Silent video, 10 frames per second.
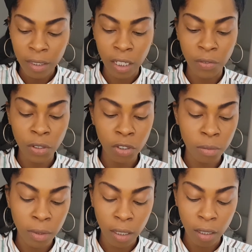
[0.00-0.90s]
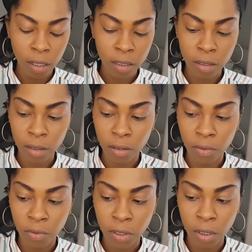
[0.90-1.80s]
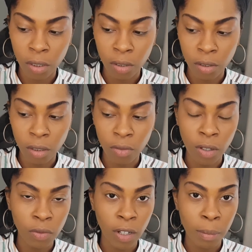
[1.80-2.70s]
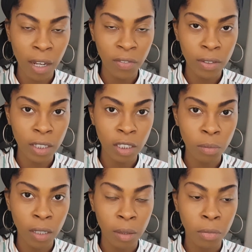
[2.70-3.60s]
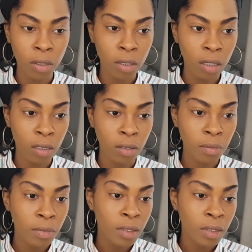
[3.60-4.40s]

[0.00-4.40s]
If you saw my last video on the Runway Matte Foundation by Model's Own,